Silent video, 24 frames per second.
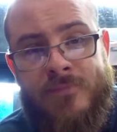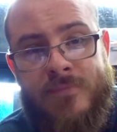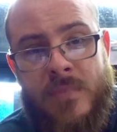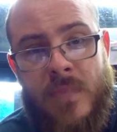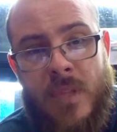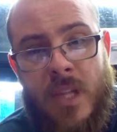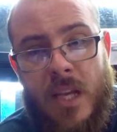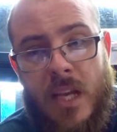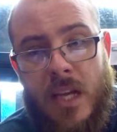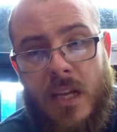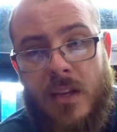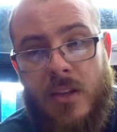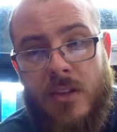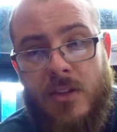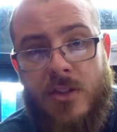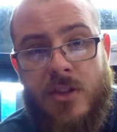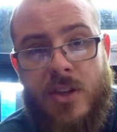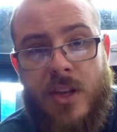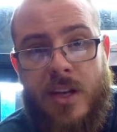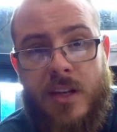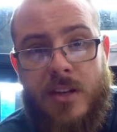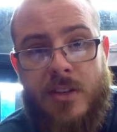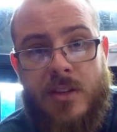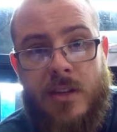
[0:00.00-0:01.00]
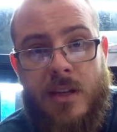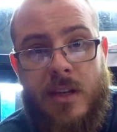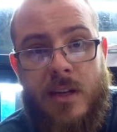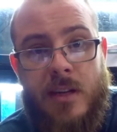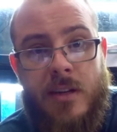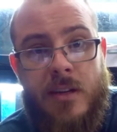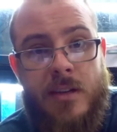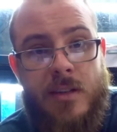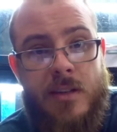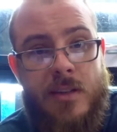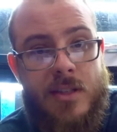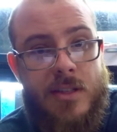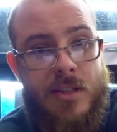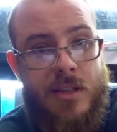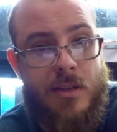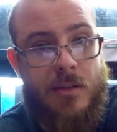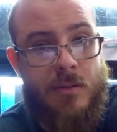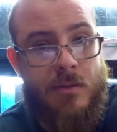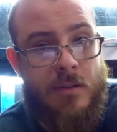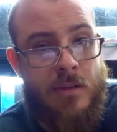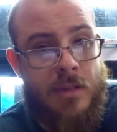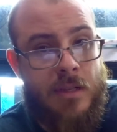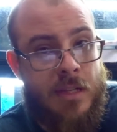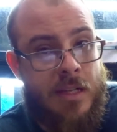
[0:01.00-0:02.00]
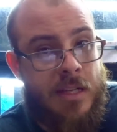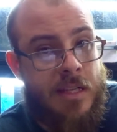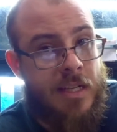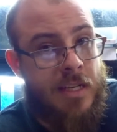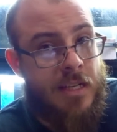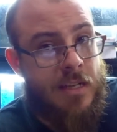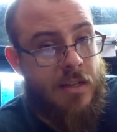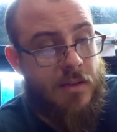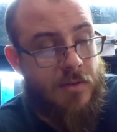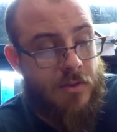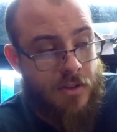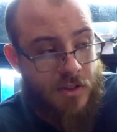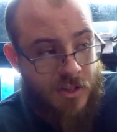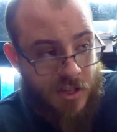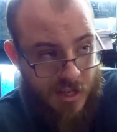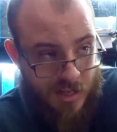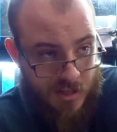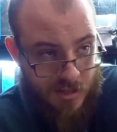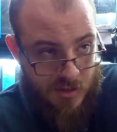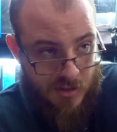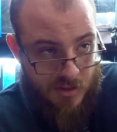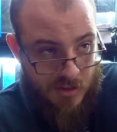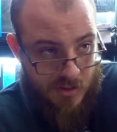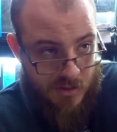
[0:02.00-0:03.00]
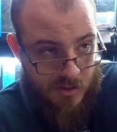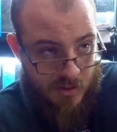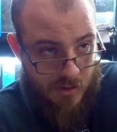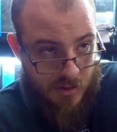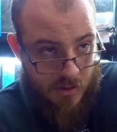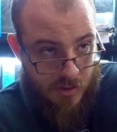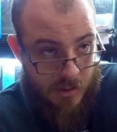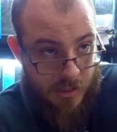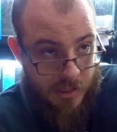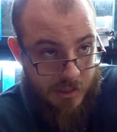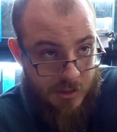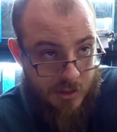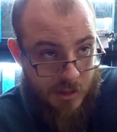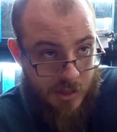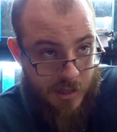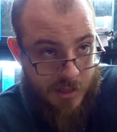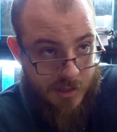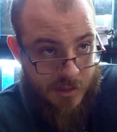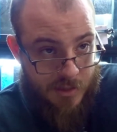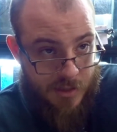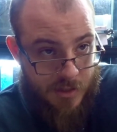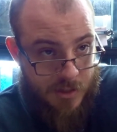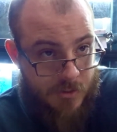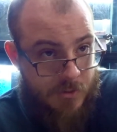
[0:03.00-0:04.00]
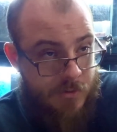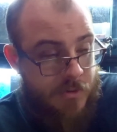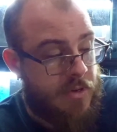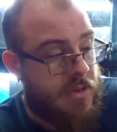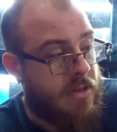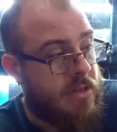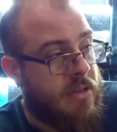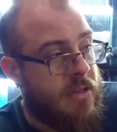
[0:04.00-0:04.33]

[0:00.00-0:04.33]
that could change later. So if it changes, I'll let you guys know.